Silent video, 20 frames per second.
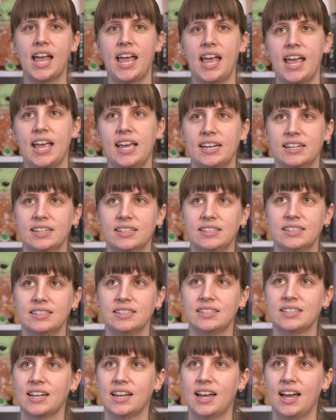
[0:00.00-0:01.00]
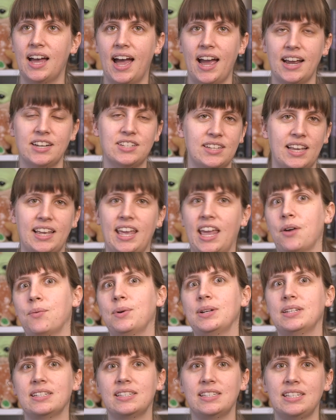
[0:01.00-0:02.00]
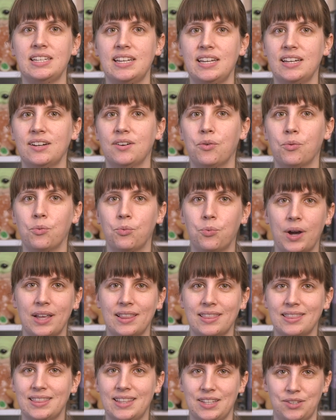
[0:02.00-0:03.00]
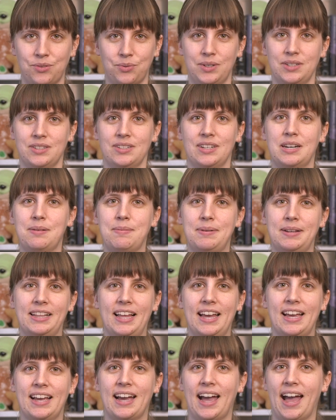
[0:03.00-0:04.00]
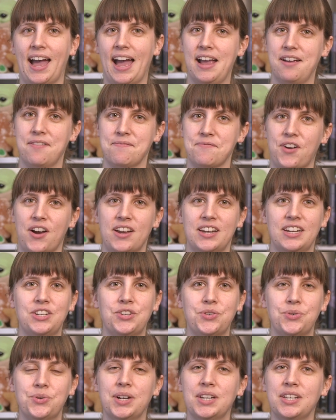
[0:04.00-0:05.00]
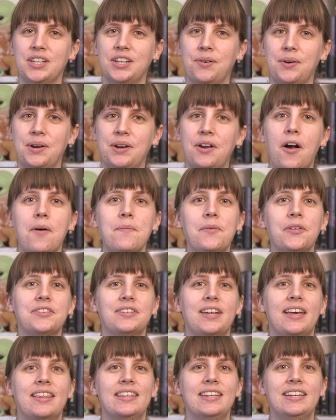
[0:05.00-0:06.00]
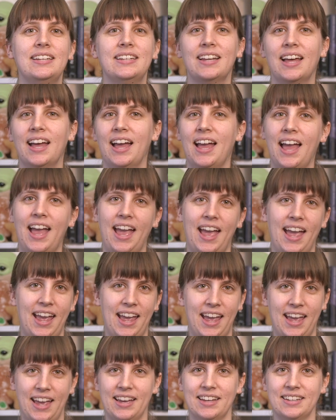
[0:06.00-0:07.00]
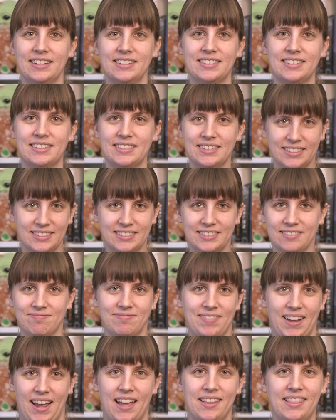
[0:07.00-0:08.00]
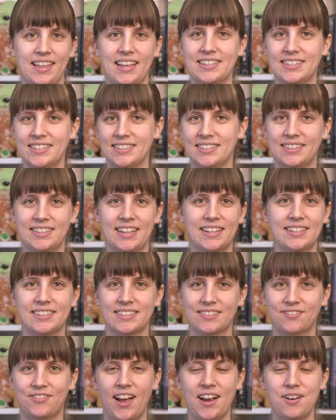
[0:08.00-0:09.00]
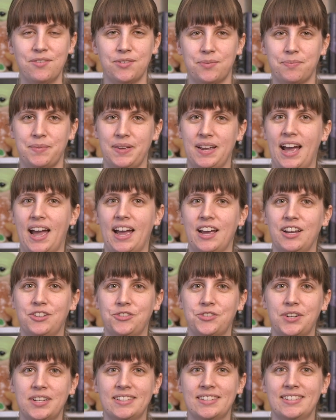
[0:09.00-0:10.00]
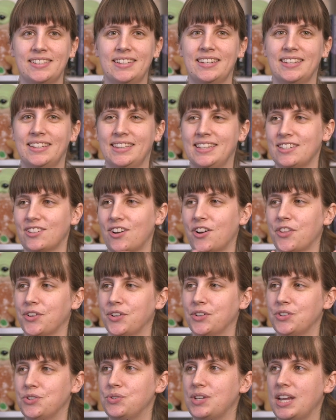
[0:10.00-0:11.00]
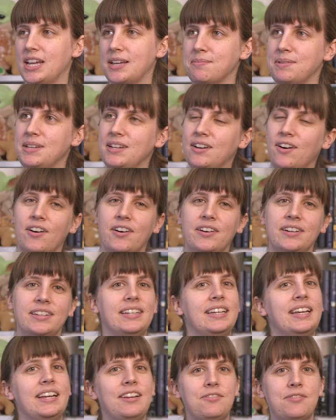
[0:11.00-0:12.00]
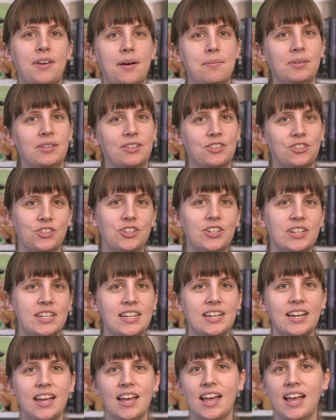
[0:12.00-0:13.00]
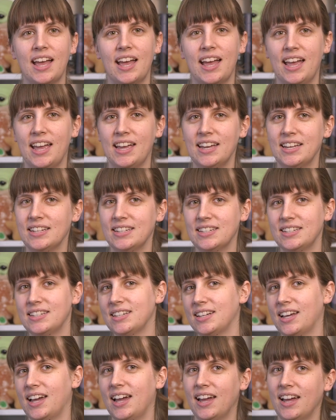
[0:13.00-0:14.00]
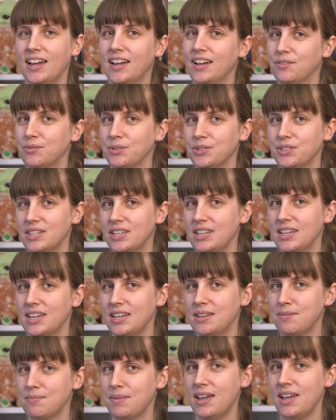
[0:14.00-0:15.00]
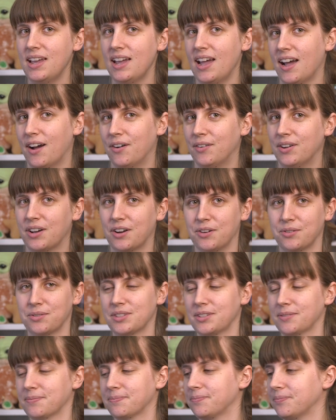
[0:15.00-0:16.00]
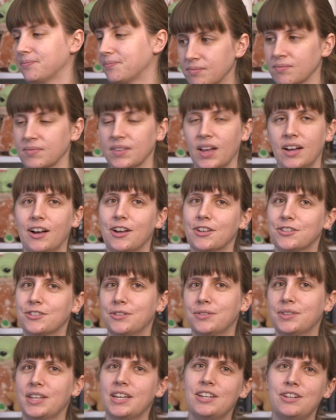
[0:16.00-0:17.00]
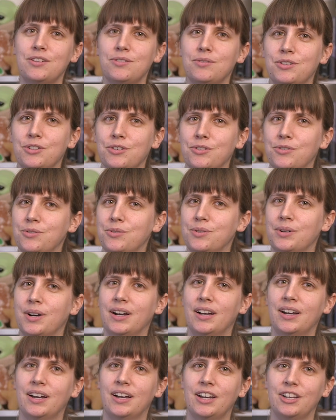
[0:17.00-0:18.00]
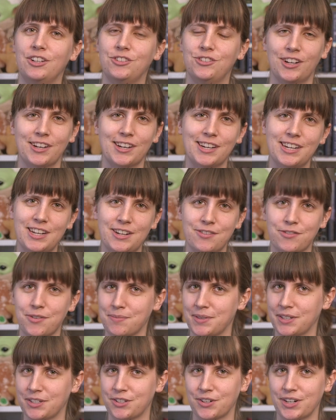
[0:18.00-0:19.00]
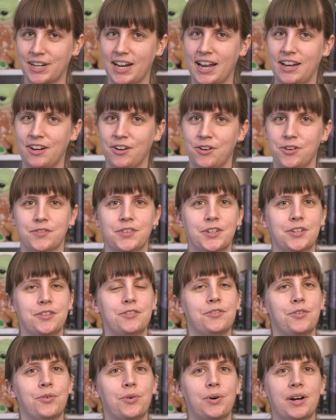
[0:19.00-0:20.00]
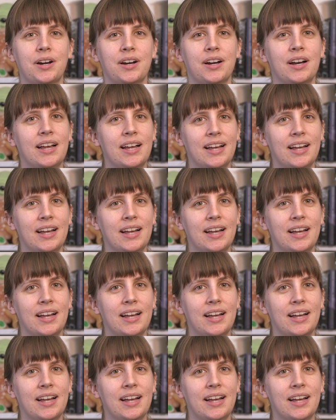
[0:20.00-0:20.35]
and I can't wait to see what this one is going to be like. I've gone into it knowing almost nothing, and that's fine with me. I trust this author to take me on a fabulous journey, and we'll see in May how it goes. Also, thank you to Jenny from This Story Ain't Over for